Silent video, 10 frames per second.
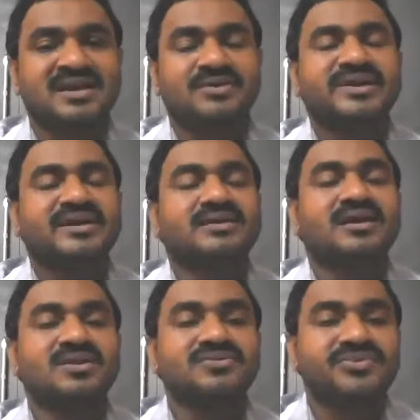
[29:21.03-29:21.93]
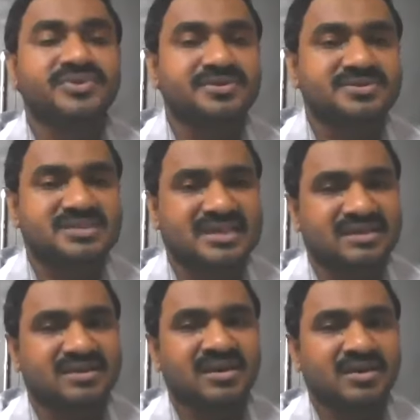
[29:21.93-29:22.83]
We are
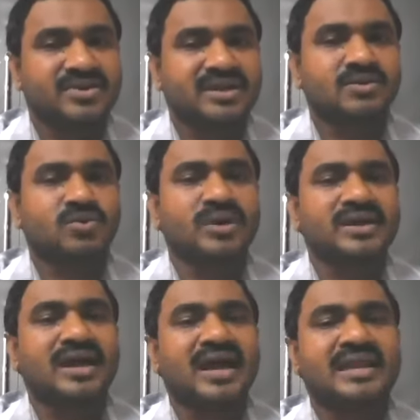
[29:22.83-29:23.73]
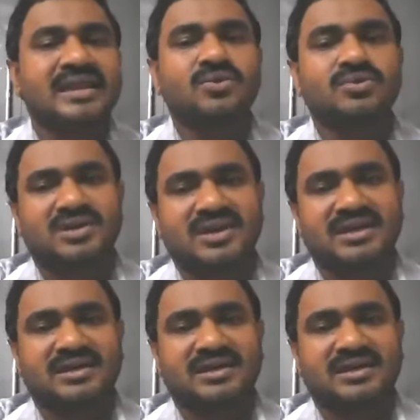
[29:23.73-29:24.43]
confusing. We are going around.